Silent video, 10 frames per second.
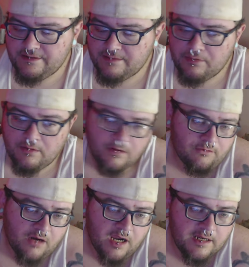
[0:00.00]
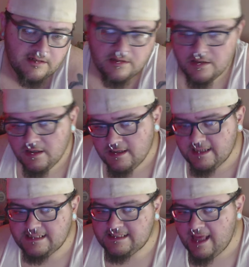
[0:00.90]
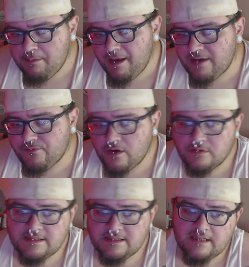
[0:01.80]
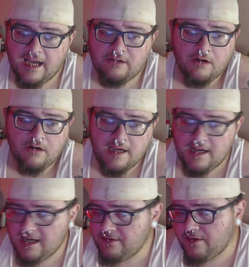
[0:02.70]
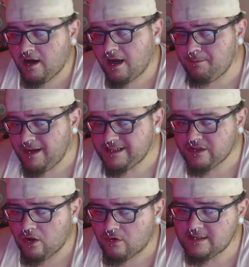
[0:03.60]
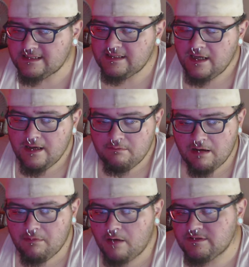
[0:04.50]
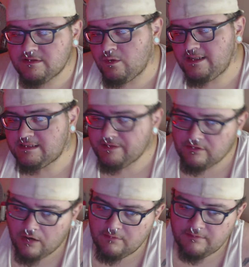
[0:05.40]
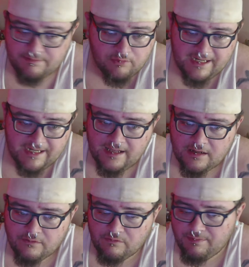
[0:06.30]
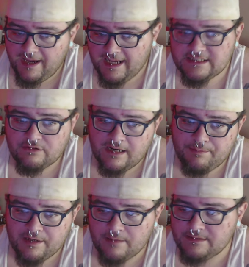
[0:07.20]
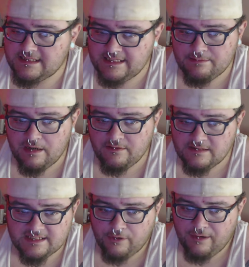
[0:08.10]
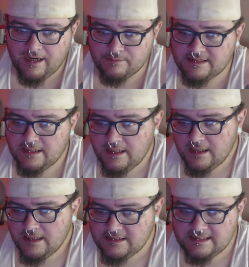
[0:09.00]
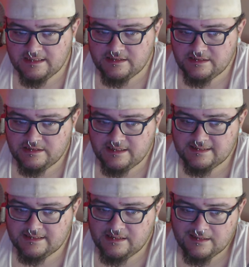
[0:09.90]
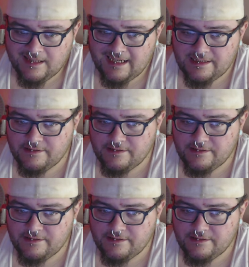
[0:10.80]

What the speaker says: It gets that bad, folks. I cry, and I have a high pain tolerance. My mom has witnessed me break down with my hands cramping up and seeing the cramps. She says nothing like it. It's horrible.